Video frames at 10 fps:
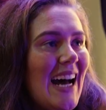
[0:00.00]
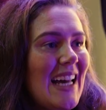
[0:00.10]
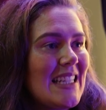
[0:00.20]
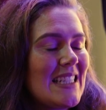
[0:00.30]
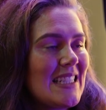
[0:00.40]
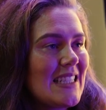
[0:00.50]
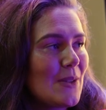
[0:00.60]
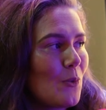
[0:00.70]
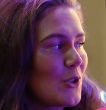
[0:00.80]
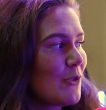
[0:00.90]
And
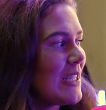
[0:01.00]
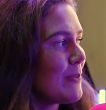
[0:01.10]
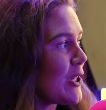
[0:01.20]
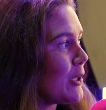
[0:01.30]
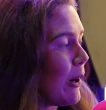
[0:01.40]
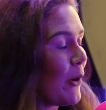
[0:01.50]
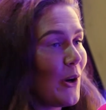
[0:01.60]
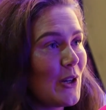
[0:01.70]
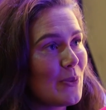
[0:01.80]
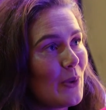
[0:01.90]
what's really special about
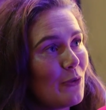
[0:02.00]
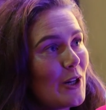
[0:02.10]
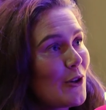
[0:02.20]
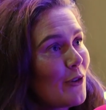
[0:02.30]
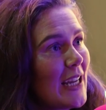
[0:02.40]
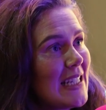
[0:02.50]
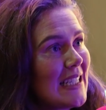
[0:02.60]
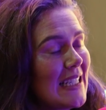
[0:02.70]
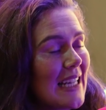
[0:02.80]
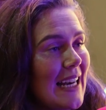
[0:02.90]
her is we've
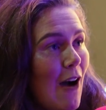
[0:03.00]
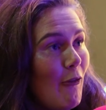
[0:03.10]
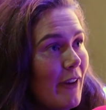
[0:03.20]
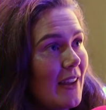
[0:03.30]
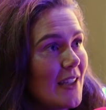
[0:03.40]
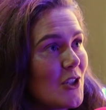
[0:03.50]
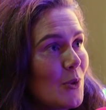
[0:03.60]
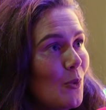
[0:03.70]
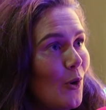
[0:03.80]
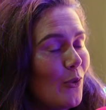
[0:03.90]
recreated an outfit that she
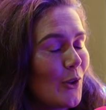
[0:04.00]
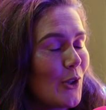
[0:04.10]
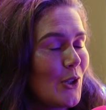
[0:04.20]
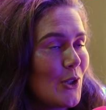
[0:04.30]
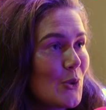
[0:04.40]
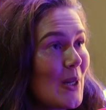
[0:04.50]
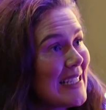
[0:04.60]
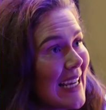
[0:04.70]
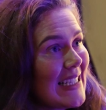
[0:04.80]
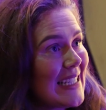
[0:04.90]
wore for the
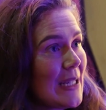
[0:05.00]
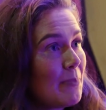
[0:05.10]
2018